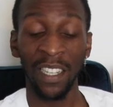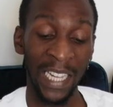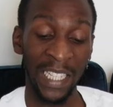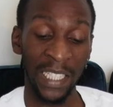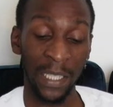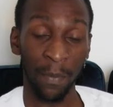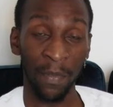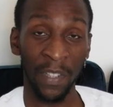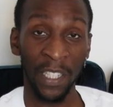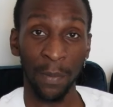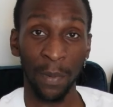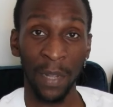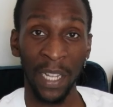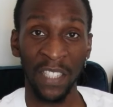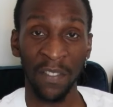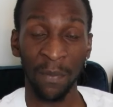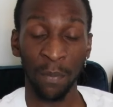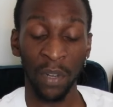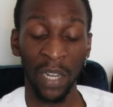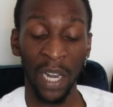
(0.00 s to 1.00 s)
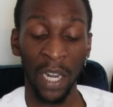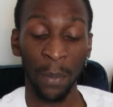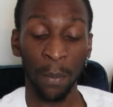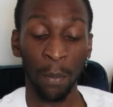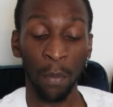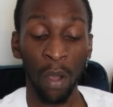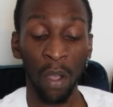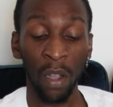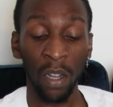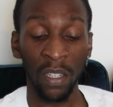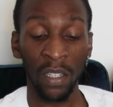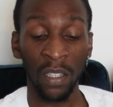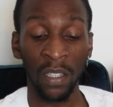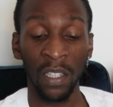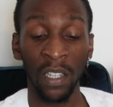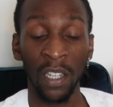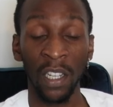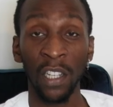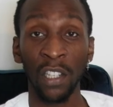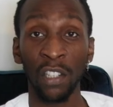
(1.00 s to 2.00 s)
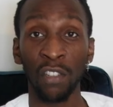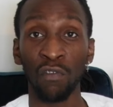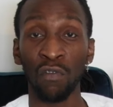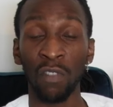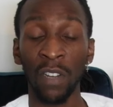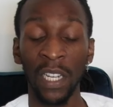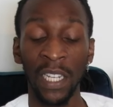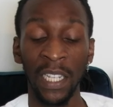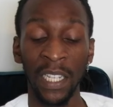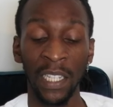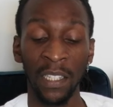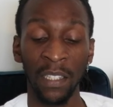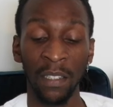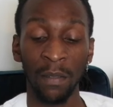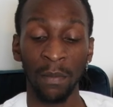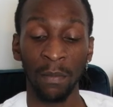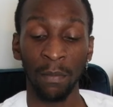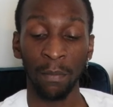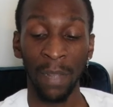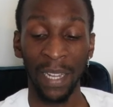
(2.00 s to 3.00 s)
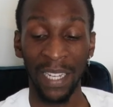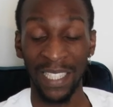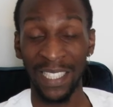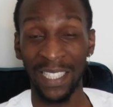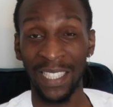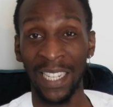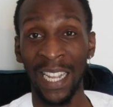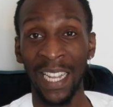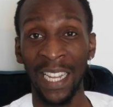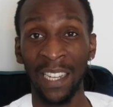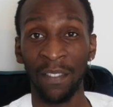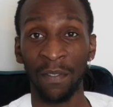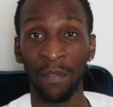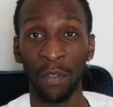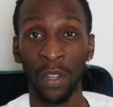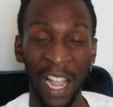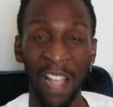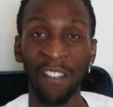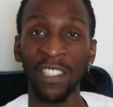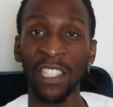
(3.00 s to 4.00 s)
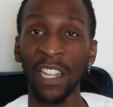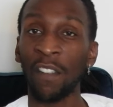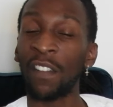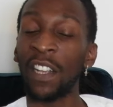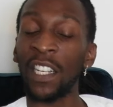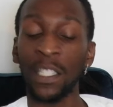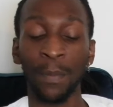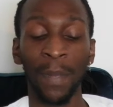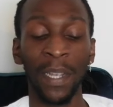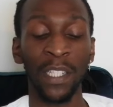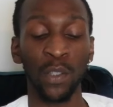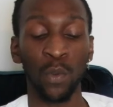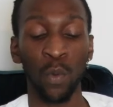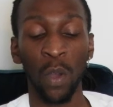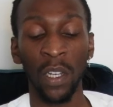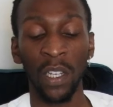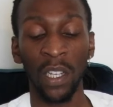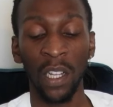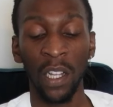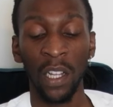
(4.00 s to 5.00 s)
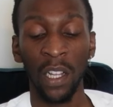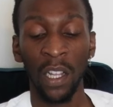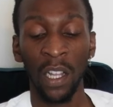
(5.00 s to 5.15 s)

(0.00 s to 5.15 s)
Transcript: And some of these players have put down a marker to really make a stake for Gareth Southgate's main squad.